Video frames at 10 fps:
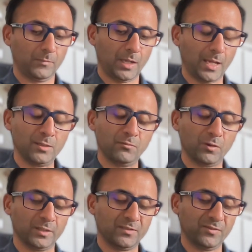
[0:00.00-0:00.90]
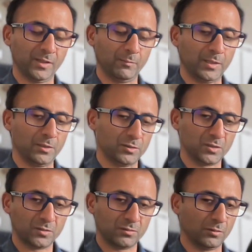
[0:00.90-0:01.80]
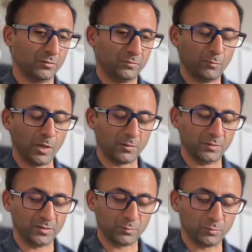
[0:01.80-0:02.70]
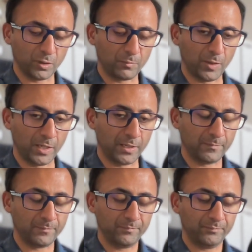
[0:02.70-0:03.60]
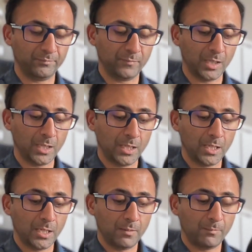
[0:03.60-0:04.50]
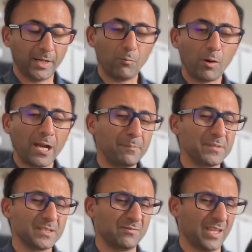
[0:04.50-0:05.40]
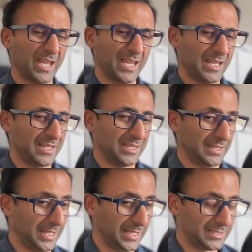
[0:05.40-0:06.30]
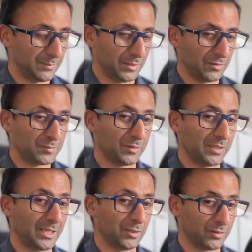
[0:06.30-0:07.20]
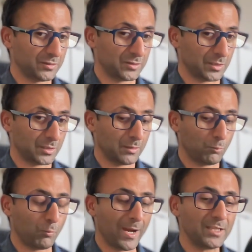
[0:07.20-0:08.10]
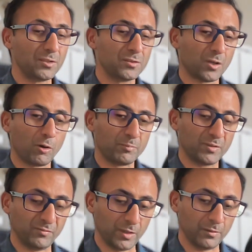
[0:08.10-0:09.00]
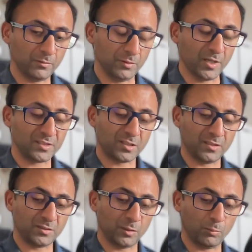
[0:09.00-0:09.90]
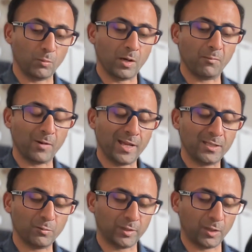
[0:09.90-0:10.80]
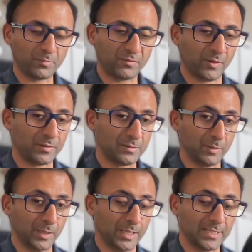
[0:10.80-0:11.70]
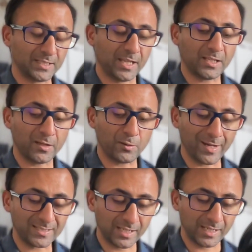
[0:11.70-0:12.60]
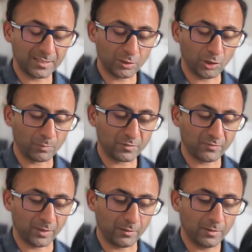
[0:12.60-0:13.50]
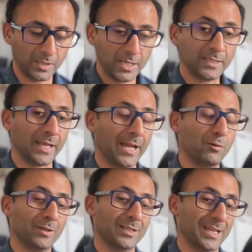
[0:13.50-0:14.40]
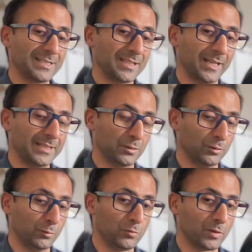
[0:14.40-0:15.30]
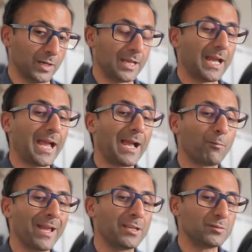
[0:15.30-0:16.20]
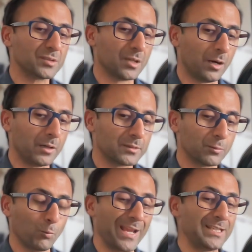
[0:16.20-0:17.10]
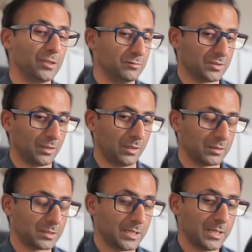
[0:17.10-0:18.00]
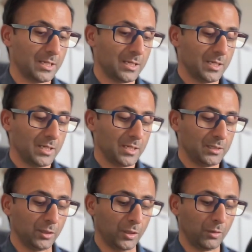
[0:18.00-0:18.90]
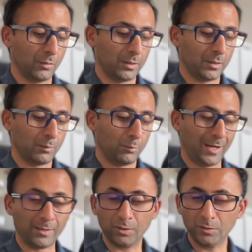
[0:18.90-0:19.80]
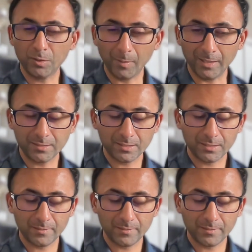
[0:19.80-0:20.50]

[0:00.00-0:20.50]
And you've got this thing where you just sort of work on this autopilot. But then what happens if they need to be in hospital and need oxygen? When do you start Optiflow? Nurse turns to you. Where do you want the Optiflow to be? Say that you're escalating the Optiflow. Now you want to de-escalate it on the ward route. Where do you start? When do you start? How do you do it?